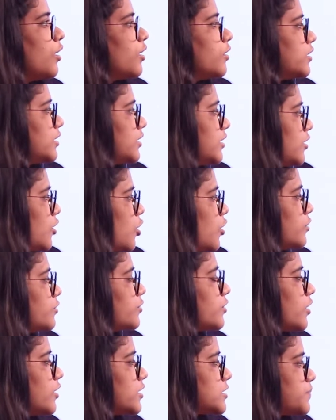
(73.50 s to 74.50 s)

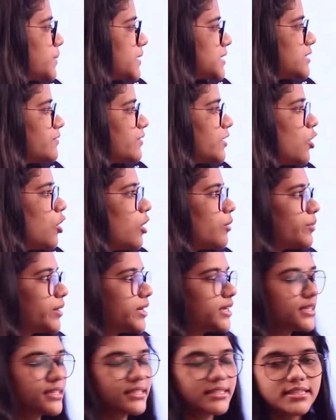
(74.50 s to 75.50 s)
of a specific
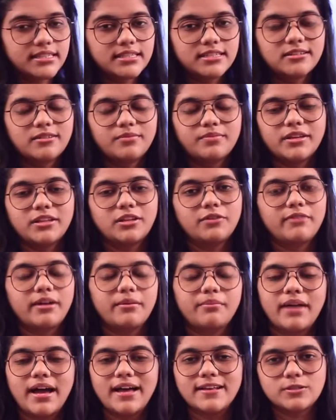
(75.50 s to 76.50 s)
operating system in the
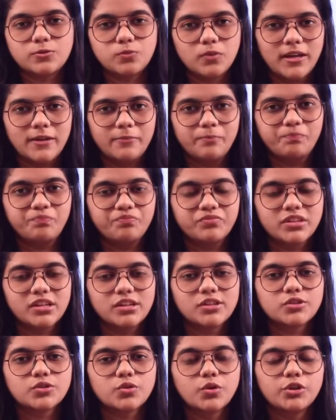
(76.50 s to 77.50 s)
web as well.
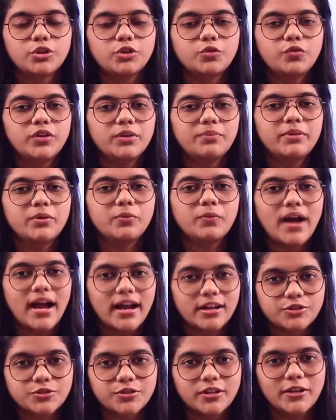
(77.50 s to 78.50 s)
So you would be
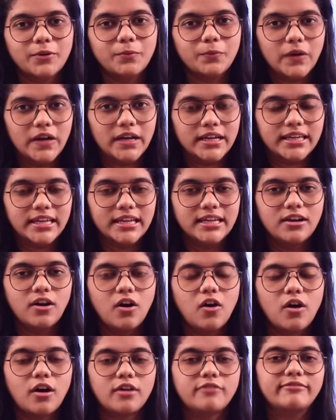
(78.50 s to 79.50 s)
actually working
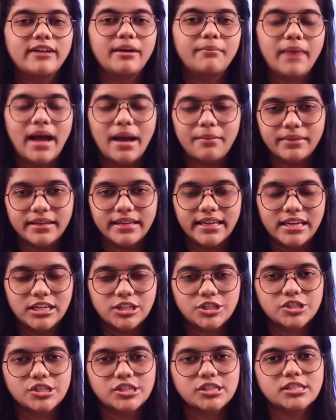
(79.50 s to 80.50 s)
on web
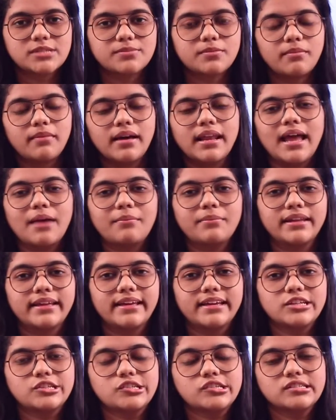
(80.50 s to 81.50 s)
applications, mobile
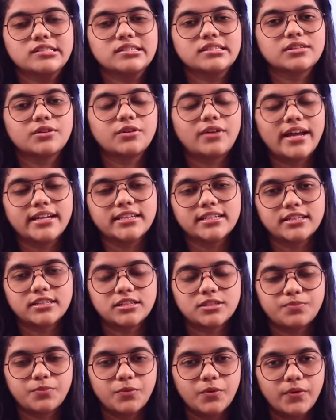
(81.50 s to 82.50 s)
applications, writing
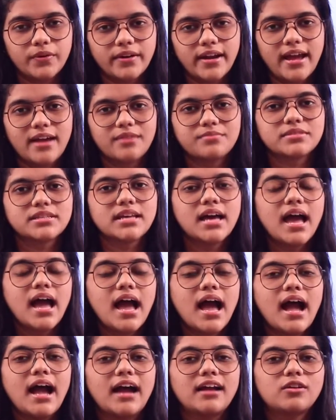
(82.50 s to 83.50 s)
its programs
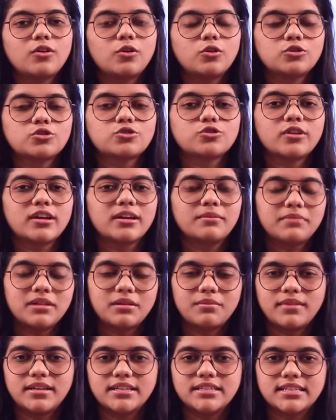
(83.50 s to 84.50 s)
and also
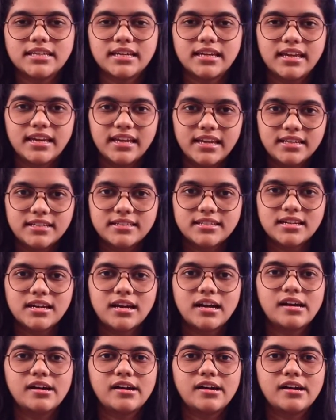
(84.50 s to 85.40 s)
implementing it